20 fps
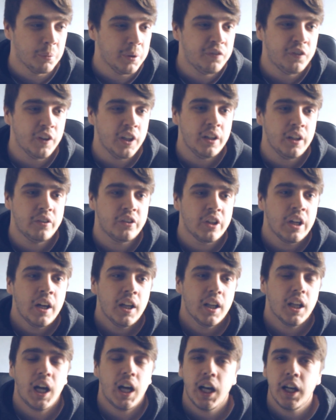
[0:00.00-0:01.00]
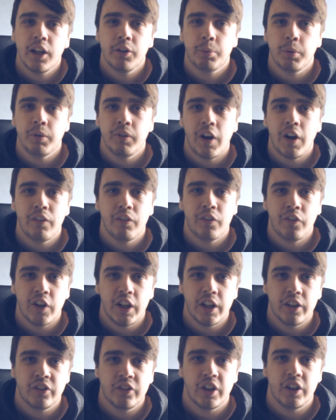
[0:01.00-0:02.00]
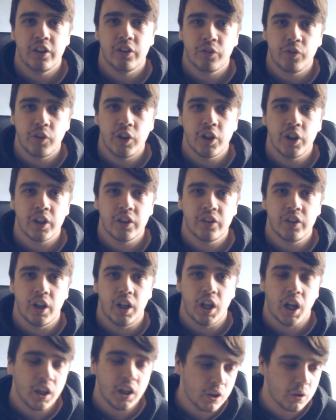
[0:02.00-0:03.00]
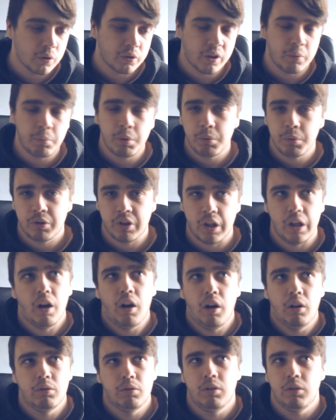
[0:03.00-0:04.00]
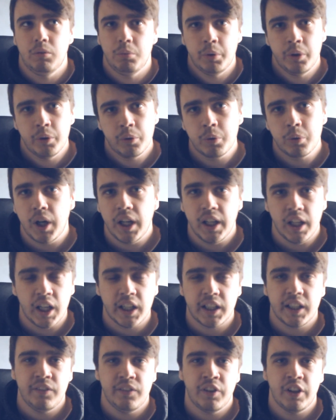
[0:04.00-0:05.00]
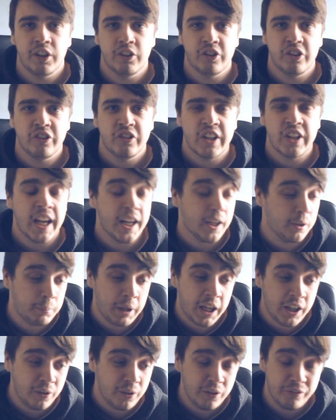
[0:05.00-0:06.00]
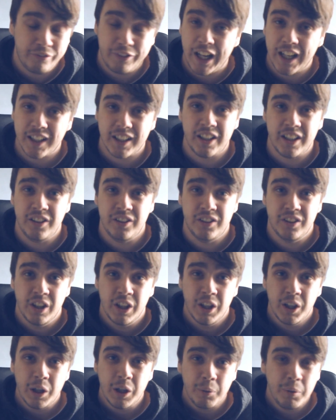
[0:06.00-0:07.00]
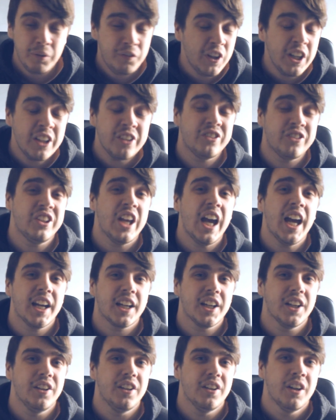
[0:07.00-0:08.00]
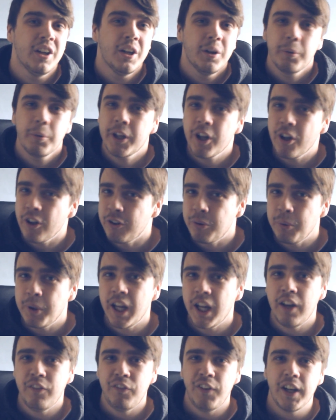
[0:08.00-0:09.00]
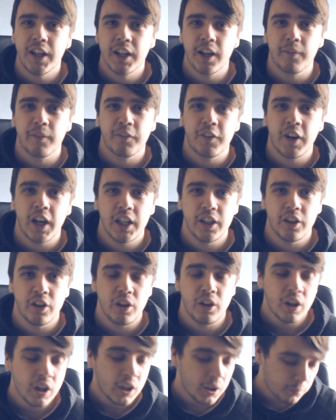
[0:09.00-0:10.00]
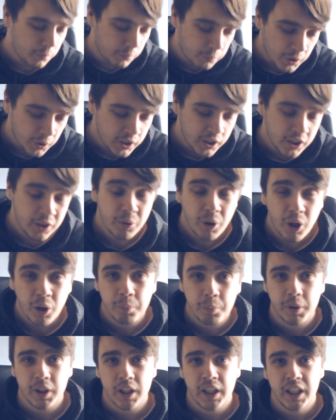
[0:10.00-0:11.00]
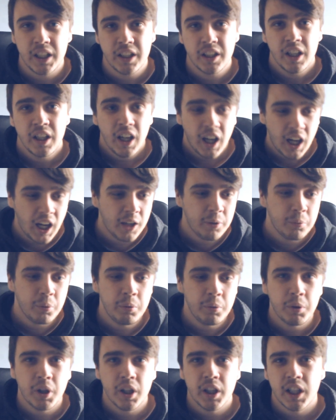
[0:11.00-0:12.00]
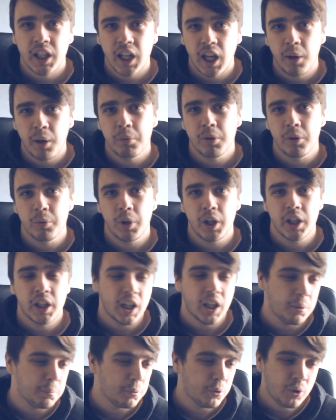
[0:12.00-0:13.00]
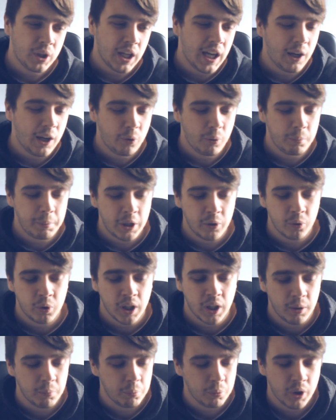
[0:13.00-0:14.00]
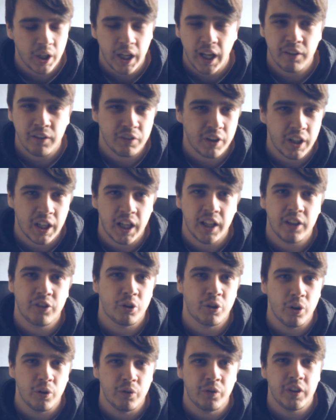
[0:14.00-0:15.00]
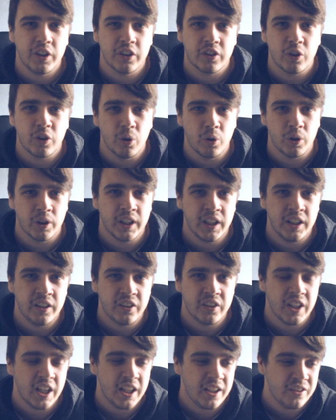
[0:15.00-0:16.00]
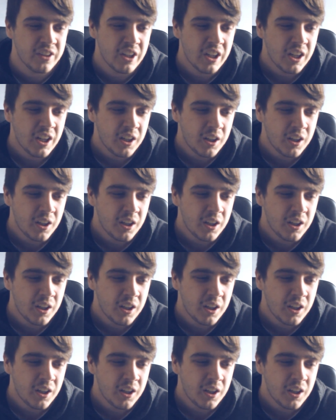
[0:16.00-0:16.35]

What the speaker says: We finished the highest we've ever finished since Ferguson. I know some people say, oh, we were quite lucky finishing second. Matter of fact is, we finished second. We got to an FA Cup final, we won a Europa League, and we won a Capital One Cup or Carabao Cup, whatever that trophy's called these days.